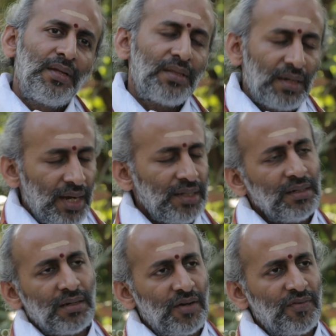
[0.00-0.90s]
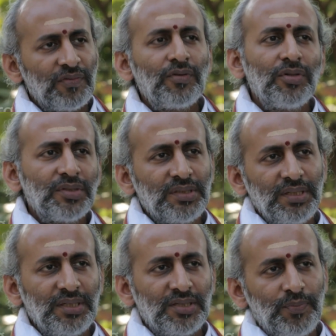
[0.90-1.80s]
In the later half, of course,
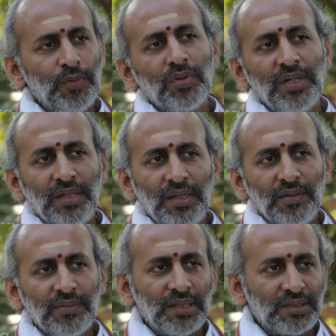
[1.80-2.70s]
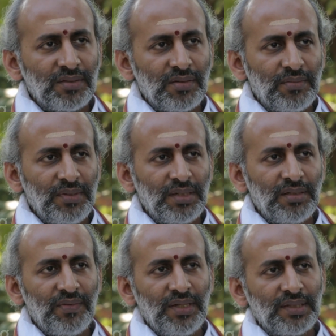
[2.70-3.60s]
it is purely dealing with astronomy
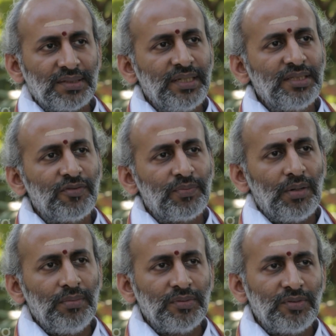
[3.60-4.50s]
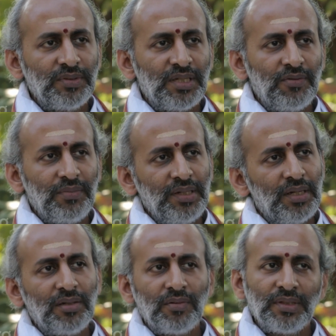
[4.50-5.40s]
and the various kinds of problems which have been
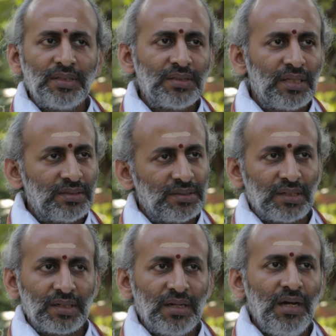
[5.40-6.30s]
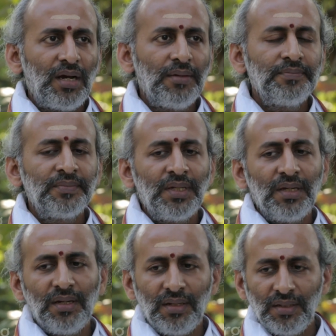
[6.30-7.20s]
dealt with in Tantrasangraha,
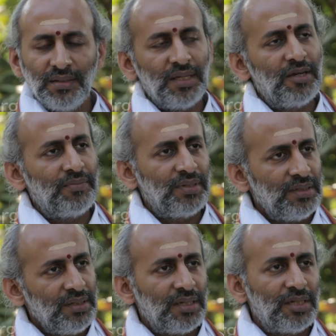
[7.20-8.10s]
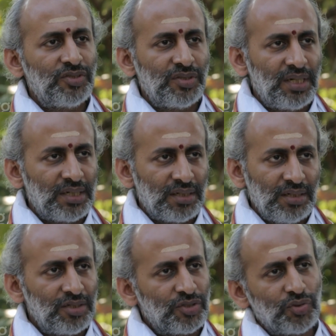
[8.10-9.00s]
and they have been
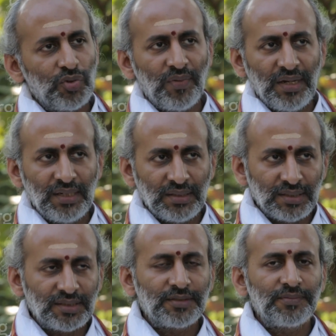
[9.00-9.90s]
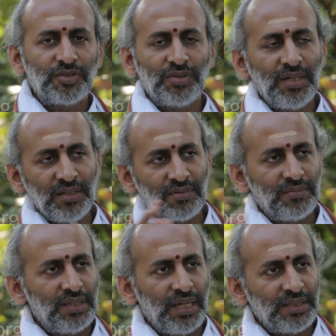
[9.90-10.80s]
elucidated so well in this, starting
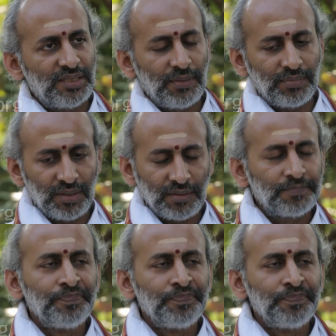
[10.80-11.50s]
from the 8th chapter.